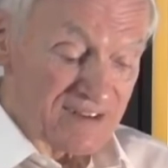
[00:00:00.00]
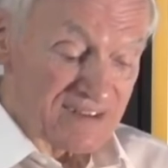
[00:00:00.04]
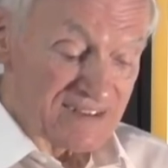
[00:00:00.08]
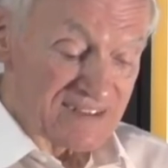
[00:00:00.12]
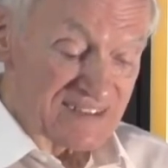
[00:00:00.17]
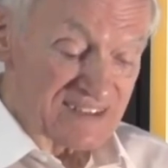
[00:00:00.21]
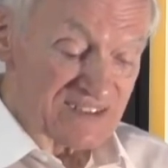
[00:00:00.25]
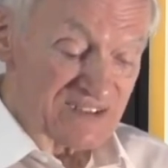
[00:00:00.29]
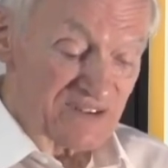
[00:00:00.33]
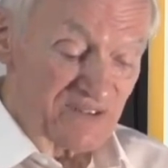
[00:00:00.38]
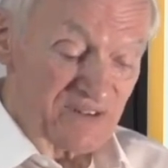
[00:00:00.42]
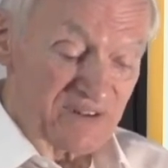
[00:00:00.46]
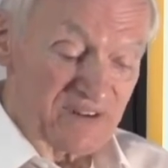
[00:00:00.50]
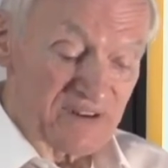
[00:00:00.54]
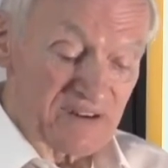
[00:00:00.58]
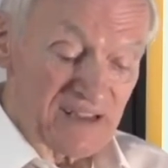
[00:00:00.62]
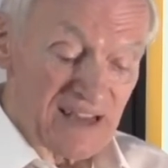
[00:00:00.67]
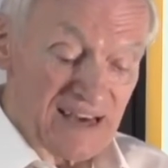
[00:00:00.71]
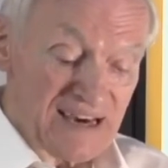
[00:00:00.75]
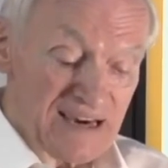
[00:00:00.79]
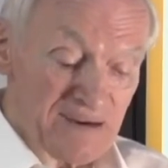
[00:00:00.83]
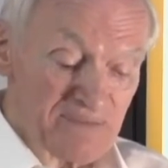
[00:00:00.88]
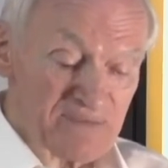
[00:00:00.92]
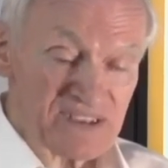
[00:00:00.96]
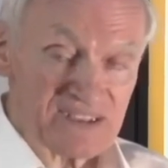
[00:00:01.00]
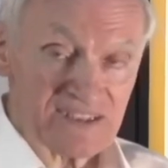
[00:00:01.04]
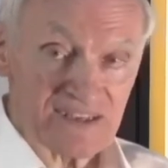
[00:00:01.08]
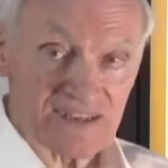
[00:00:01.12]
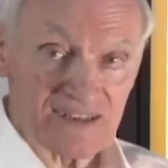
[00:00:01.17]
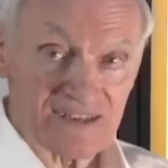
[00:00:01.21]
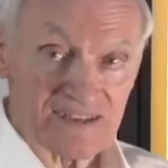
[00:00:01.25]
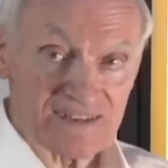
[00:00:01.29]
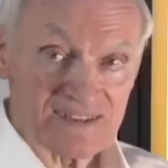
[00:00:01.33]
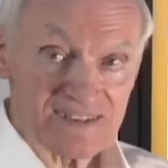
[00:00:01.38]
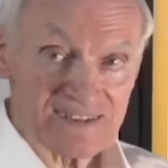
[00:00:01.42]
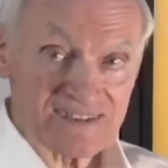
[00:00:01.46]
So the lamb
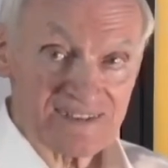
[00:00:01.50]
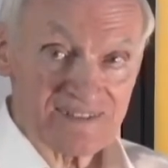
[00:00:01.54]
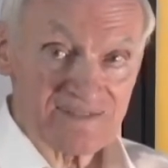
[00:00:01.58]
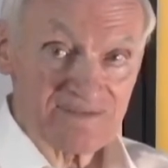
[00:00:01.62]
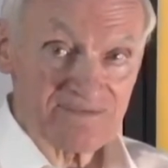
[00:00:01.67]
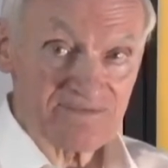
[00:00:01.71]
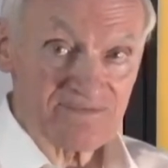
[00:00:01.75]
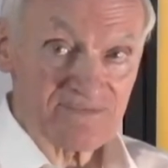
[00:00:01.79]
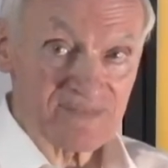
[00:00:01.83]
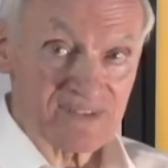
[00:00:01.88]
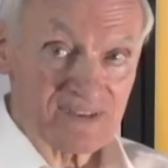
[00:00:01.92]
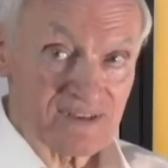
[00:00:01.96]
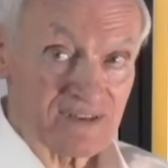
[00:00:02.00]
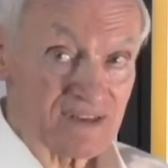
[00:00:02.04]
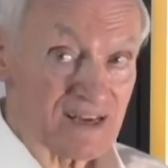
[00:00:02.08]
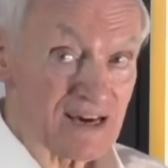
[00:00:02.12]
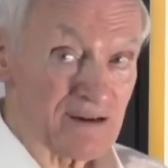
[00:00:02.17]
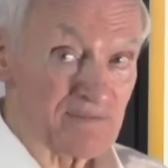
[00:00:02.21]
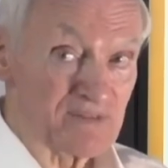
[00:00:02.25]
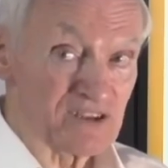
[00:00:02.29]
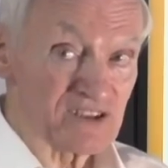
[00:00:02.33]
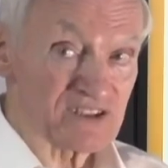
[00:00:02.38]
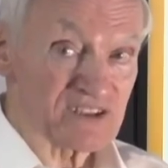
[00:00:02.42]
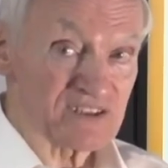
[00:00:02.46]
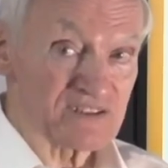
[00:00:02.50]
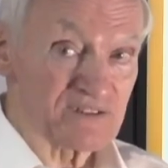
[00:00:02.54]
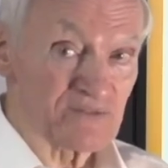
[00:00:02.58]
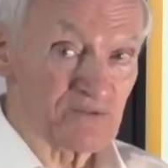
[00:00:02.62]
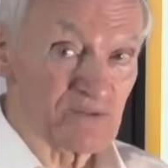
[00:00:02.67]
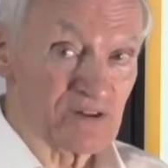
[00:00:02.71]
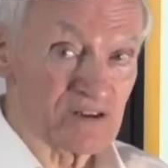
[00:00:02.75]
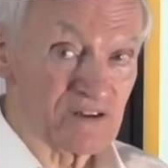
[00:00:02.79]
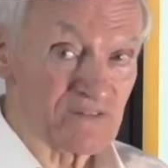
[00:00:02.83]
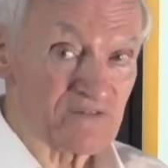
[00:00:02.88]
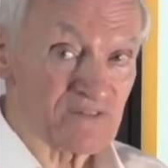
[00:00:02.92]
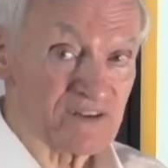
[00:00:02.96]
says, Lamb looks at the
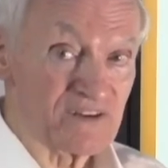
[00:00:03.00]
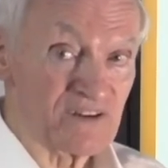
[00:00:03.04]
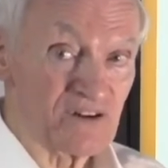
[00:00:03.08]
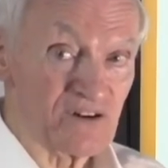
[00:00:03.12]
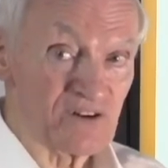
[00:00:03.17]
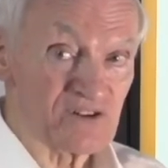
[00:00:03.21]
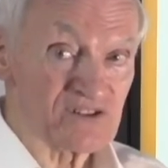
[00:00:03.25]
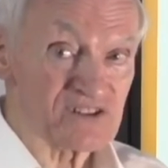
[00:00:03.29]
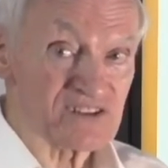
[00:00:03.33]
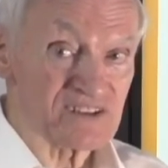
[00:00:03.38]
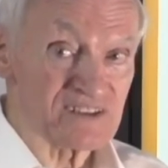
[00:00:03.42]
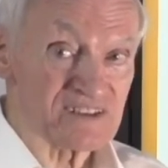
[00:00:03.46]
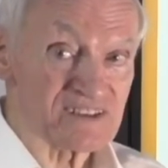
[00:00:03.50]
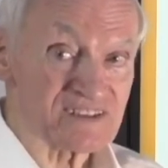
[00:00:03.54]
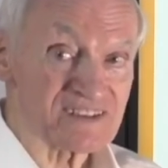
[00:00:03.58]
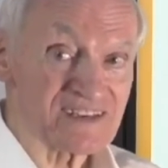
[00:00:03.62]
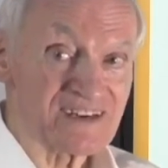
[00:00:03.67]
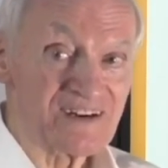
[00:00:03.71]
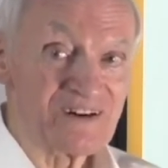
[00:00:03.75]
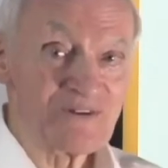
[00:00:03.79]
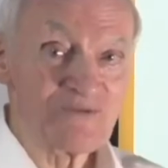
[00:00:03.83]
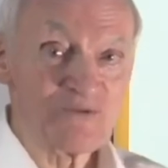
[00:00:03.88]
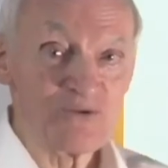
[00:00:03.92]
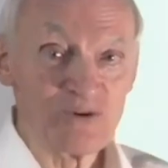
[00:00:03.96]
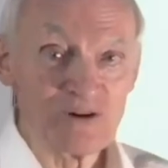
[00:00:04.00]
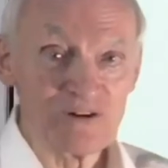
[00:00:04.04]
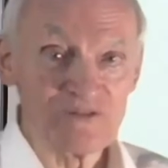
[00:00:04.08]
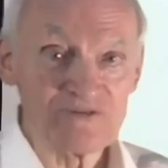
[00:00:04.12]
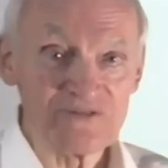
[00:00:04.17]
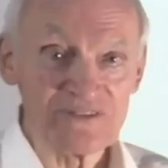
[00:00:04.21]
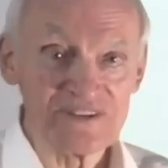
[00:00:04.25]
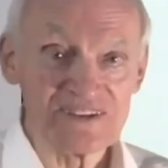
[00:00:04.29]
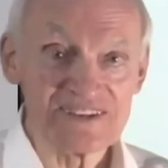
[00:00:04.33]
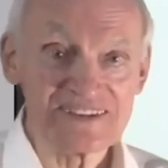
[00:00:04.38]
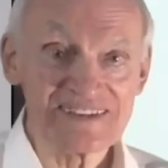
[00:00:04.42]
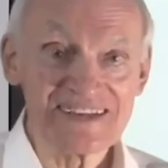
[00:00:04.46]
wolf and knows this wolf
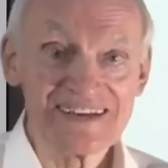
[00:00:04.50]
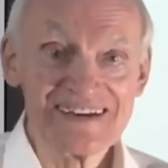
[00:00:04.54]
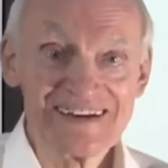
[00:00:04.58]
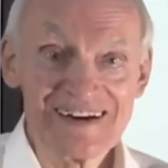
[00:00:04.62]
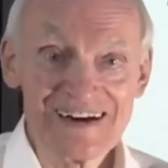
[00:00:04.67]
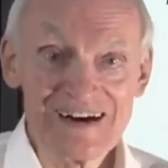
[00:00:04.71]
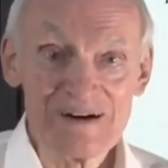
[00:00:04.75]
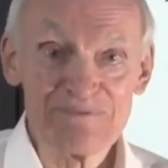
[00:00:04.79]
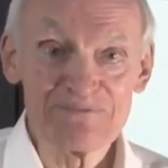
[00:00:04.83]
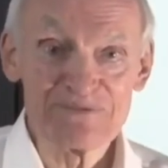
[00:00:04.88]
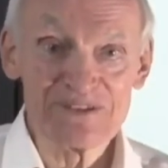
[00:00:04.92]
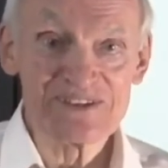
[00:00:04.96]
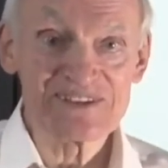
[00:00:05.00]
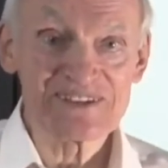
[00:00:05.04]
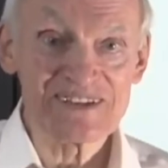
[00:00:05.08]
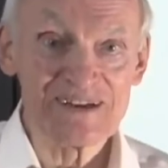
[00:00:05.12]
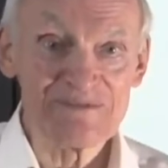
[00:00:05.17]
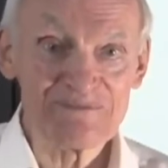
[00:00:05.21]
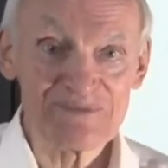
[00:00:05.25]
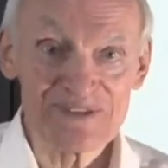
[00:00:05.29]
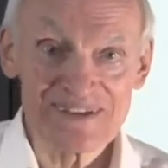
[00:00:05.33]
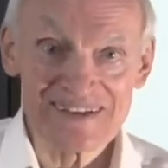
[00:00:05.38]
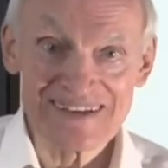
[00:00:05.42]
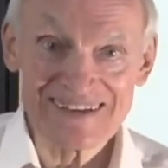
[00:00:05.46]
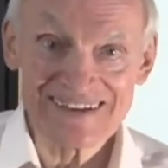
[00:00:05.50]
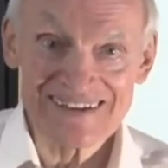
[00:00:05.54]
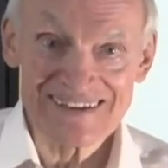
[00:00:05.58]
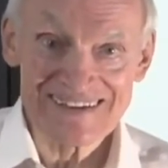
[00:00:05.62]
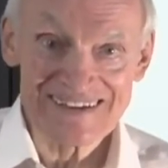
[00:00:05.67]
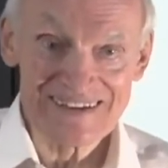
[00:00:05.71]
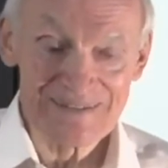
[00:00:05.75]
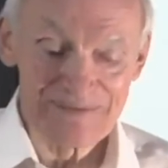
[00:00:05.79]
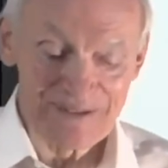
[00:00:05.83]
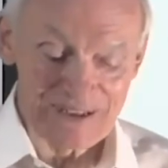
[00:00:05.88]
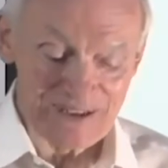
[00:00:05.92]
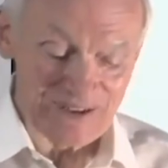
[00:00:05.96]
is up to something a
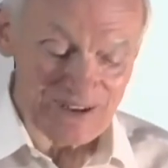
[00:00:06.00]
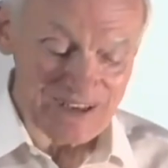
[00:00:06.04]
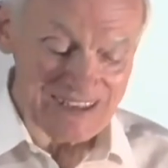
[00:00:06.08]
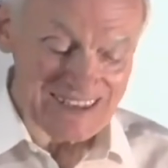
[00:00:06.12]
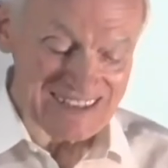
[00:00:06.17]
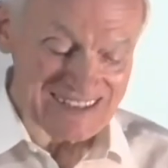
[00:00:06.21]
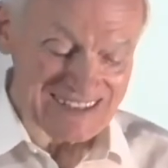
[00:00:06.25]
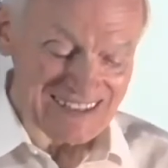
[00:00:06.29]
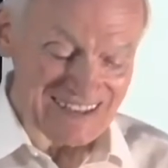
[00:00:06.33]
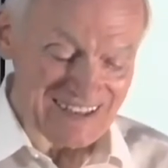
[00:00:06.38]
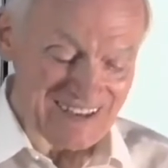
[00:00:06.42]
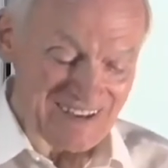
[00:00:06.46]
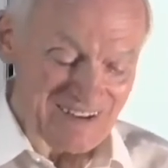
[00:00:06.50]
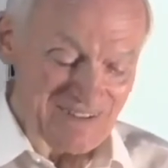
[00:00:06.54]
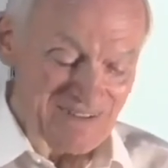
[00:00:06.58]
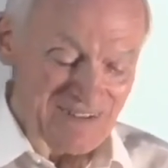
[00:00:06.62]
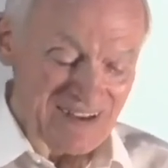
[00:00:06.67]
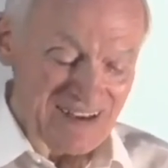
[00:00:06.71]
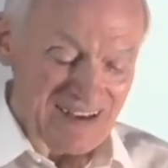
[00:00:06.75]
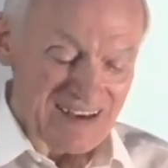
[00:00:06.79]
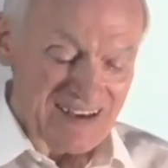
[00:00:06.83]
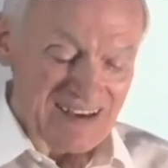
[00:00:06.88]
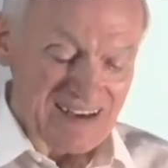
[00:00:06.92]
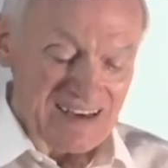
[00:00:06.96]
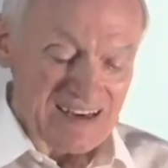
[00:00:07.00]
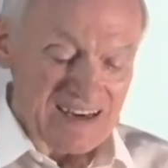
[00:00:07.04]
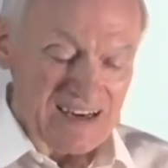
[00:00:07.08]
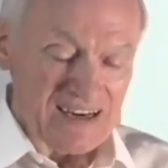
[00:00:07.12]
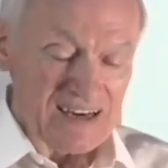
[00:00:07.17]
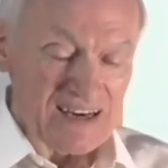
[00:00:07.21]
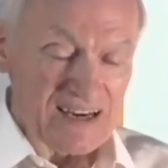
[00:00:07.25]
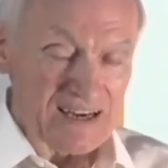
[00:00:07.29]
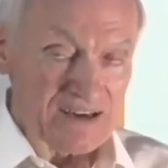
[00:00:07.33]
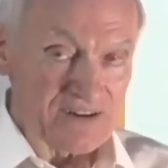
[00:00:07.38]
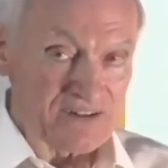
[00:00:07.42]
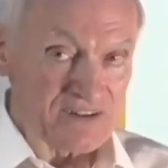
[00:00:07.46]
little bit crazy.
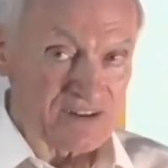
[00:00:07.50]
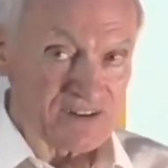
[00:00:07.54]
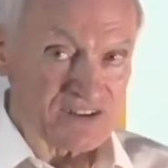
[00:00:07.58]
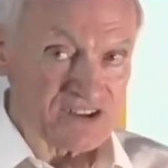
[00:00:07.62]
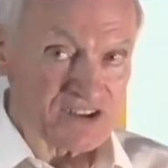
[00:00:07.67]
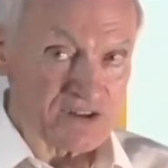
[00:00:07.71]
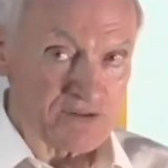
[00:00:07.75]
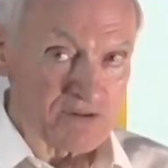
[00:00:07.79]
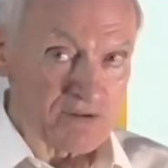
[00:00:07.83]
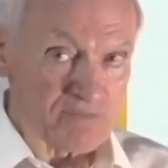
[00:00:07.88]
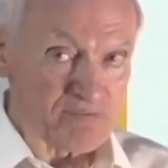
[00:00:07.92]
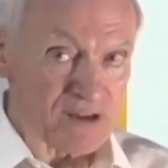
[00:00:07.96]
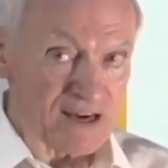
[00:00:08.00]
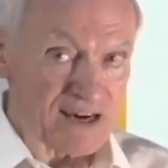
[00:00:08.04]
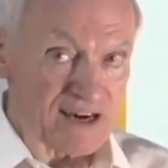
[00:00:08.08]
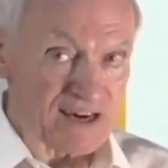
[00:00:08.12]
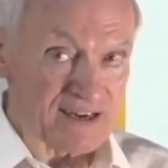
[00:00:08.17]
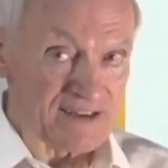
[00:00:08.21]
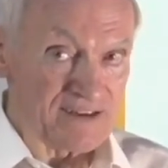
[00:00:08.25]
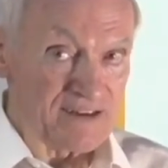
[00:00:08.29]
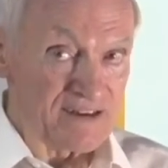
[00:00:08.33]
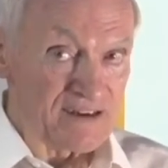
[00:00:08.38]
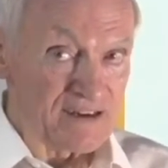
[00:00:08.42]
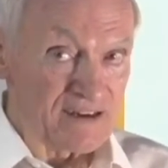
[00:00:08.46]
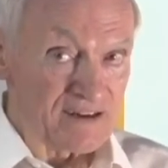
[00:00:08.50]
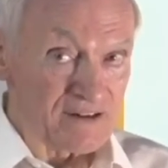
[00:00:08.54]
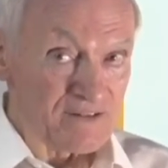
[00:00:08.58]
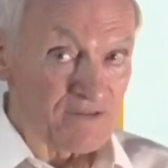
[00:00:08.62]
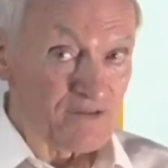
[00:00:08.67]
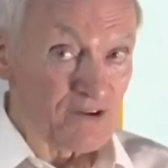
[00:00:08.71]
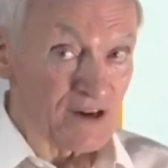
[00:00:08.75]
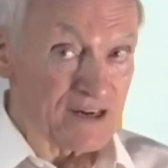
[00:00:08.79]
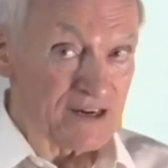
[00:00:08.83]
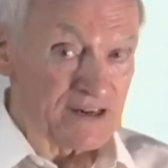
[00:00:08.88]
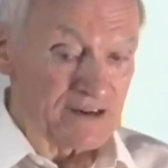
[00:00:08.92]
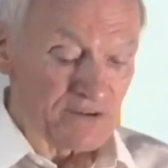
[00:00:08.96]
And she replied,
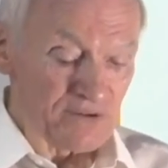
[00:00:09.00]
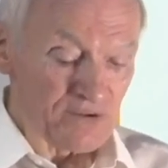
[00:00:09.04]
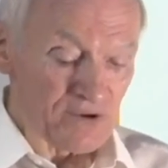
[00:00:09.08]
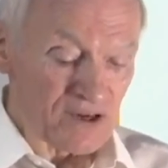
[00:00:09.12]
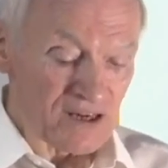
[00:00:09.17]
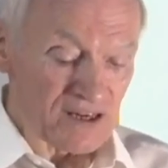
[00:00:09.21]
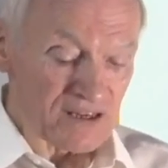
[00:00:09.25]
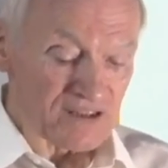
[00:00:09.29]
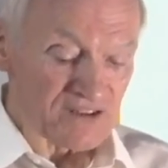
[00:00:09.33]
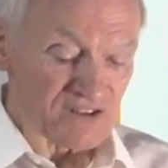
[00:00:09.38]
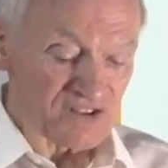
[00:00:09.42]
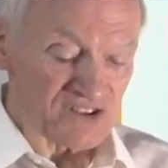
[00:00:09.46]
ready to run.